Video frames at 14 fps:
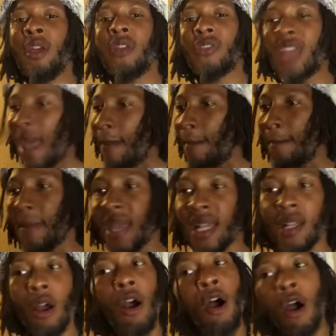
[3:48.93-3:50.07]
that men
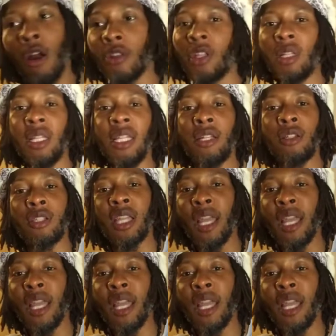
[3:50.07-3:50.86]
are the leaders